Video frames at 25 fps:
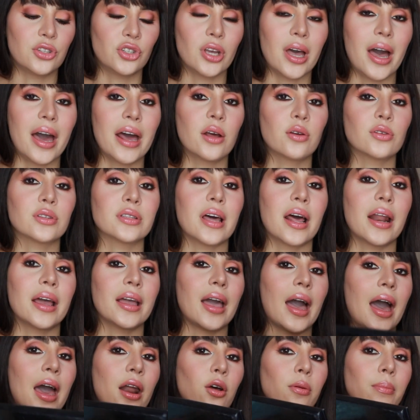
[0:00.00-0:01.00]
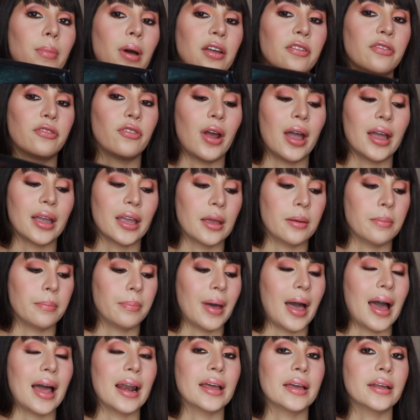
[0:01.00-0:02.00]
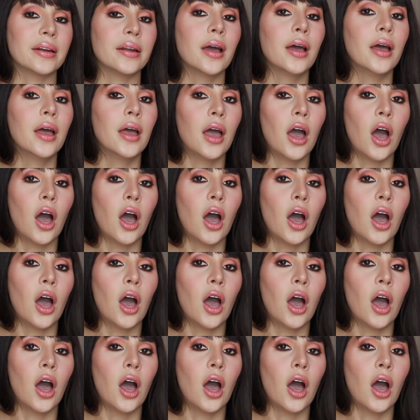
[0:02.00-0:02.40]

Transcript: shadows that I had on my Franken palette